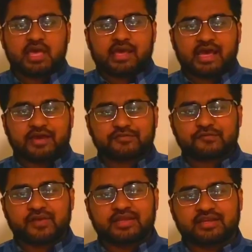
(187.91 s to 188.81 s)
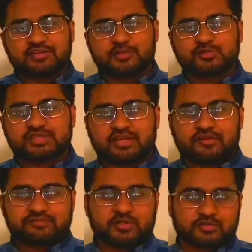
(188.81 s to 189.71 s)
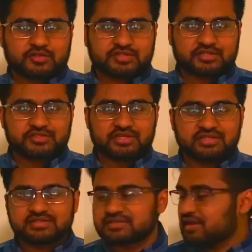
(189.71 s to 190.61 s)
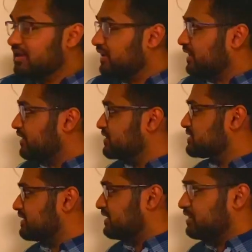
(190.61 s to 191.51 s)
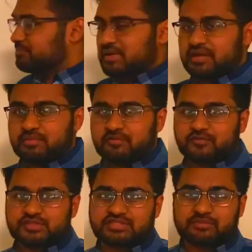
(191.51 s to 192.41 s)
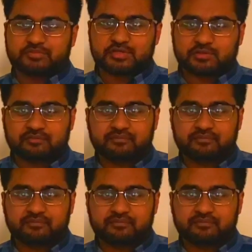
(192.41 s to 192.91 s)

After finding a new set of prognostic genes, here's the heat map for step 2.